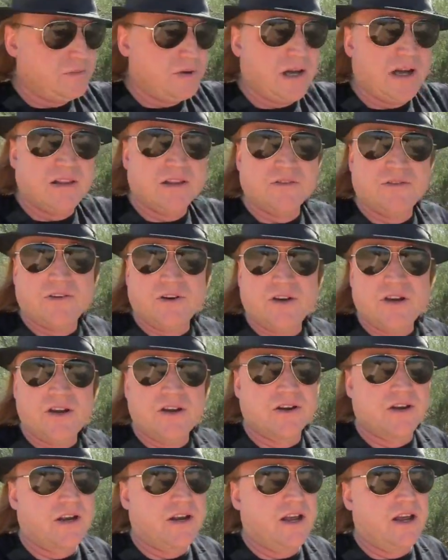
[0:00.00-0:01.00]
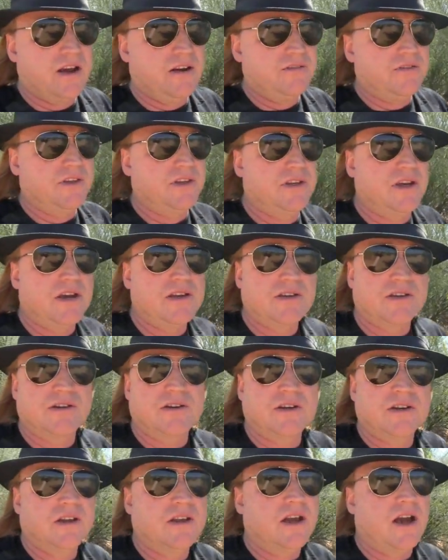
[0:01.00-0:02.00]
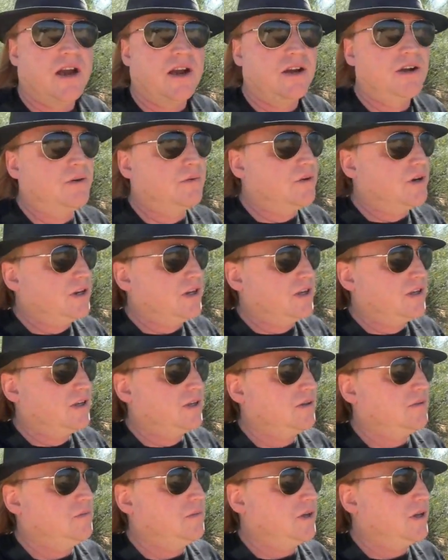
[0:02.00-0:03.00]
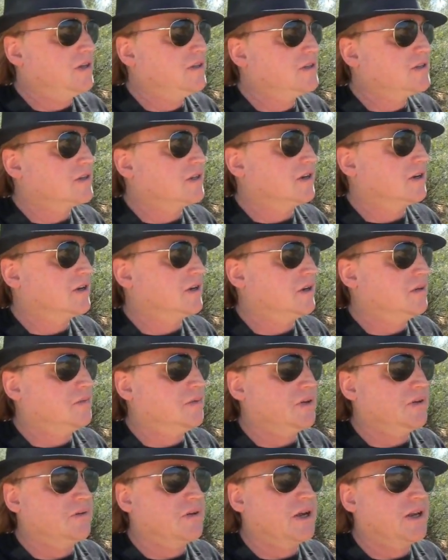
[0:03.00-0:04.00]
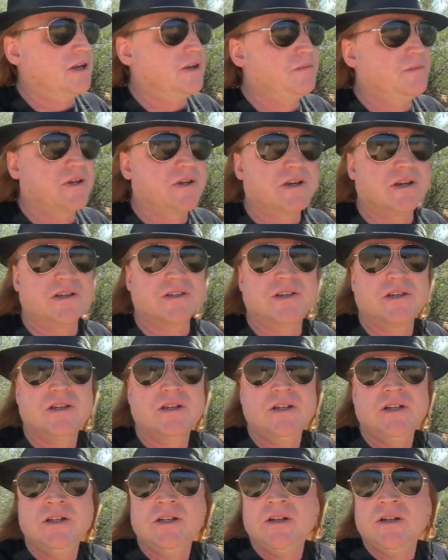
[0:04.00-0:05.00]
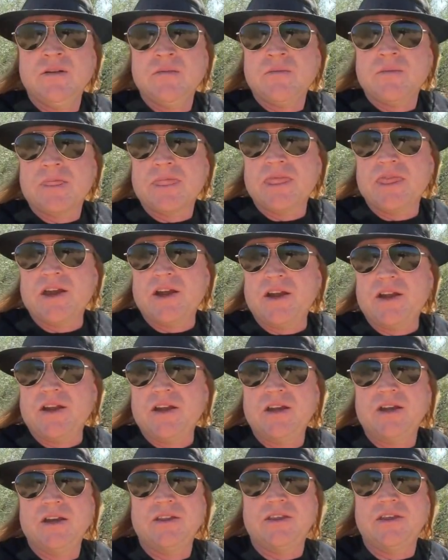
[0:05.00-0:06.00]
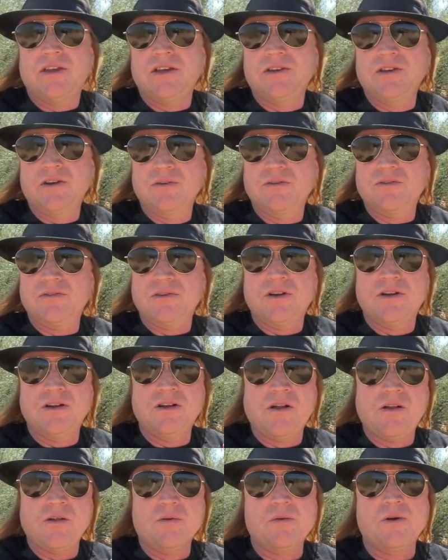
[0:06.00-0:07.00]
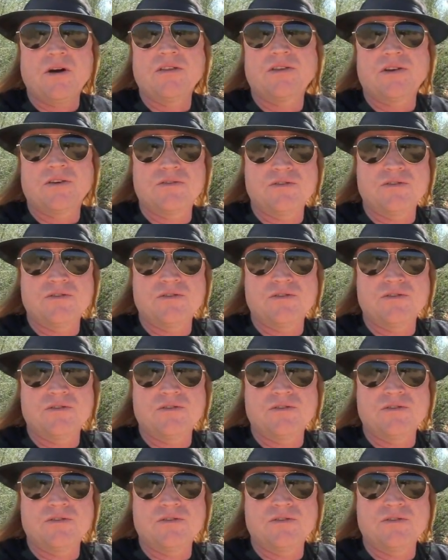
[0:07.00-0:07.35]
Palo Verde, you're going to have the desert ironwood beans that are going to be ready, because they don't, while they're